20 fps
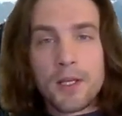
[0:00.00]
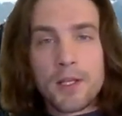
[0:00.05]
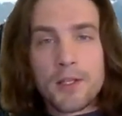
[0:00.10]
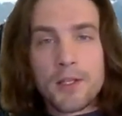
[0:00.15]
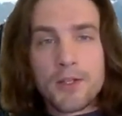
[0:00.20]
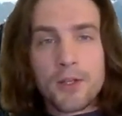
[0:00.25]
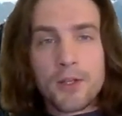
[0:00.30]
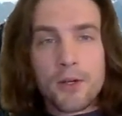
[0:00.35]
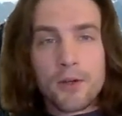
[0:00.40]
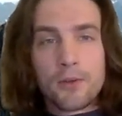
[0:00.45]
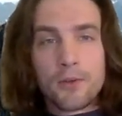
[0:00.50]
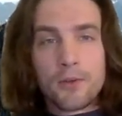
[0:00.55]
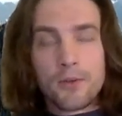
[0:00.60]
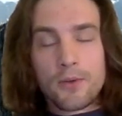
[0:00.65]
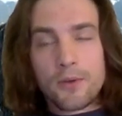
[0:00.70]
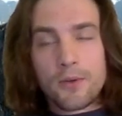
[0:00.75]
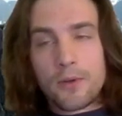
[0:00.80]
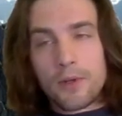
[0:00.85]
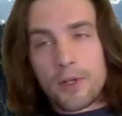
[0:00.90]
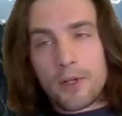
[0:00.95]
So,
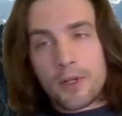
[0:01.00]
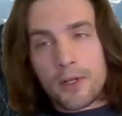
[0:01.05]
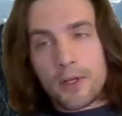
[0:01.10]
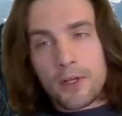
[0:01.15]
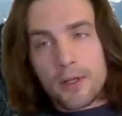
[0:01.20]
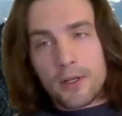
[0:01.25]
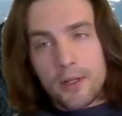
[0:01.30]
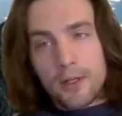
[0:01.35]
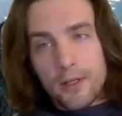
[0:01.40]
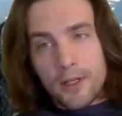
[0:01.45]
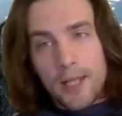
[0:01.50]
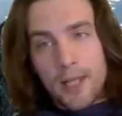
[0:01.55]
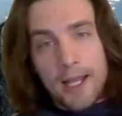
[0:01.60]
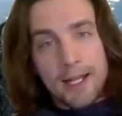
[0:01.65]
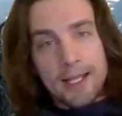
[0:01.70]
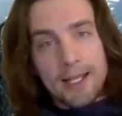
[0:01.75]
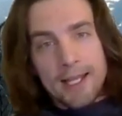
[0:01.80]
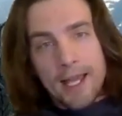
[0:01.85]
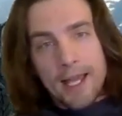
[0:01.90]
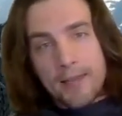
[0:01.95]
and
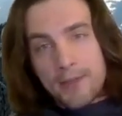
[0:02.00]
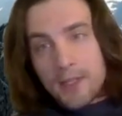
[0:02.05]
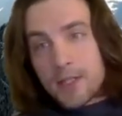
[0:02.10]
again,